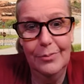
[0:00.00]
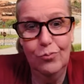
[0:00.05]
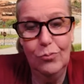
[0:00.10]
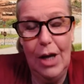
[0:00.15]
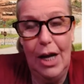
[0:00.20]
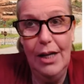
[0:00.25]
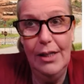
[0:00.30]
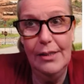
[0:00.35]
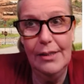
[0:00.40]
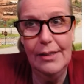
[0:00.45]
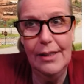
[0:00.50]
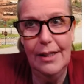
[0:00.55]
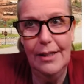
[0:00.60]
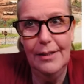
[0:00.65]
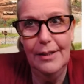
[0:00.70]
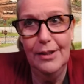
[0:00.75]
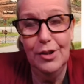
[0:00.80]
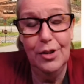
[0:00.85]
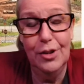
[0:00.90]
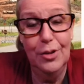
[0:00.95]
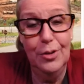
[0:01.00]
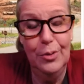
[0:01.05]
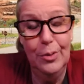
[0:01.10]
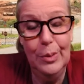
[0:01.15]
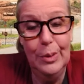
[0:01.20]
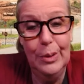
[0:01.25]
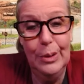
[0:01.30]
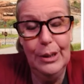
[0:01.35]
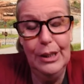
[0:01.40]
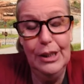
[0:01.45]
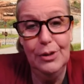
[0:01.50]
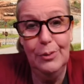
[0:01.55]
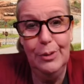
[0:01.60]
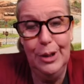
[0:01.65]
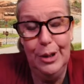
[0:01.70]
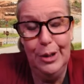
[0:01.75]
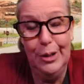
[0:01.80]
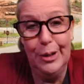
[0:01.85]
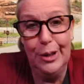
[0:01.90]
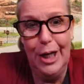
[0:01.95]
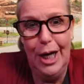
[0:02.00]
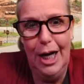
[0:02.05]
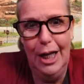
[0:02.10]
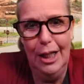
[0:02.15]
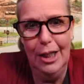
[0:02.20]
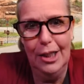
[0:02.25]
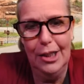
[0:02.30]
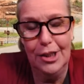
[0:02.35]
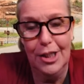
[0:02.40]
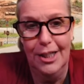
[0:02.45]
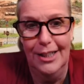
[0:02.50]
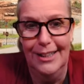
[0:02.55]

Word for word: I said, and at uh, least when you're in college,